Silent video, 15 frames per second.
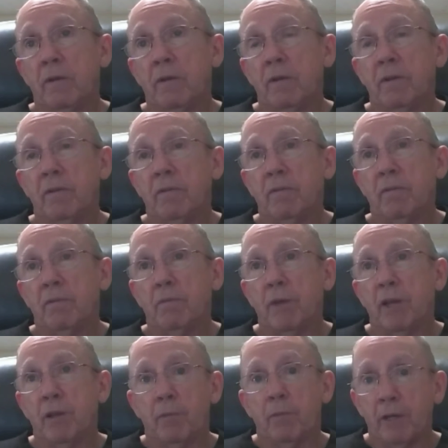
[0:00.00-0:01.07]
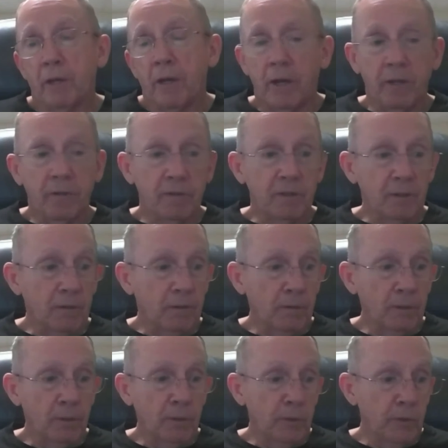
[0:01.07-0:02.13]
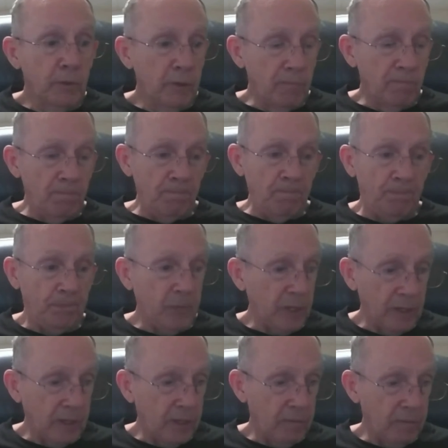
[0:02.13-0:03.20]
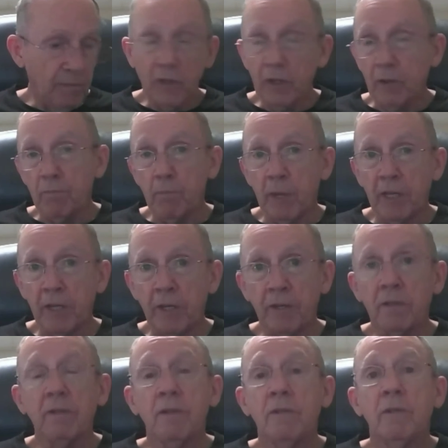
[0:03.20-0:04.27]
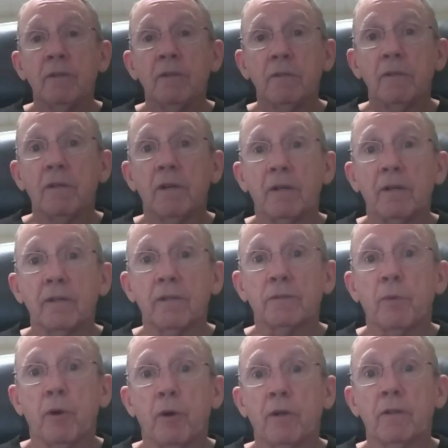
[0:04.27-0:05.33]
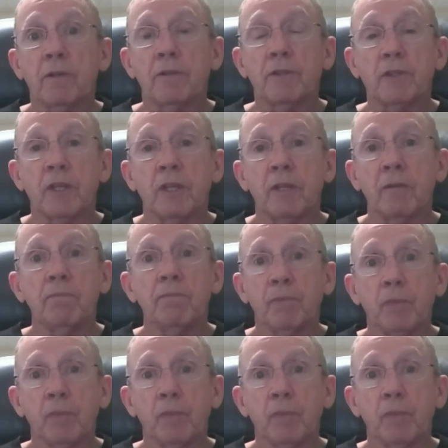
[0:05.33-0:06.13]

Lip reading: It may or may not include a medic as part of the team,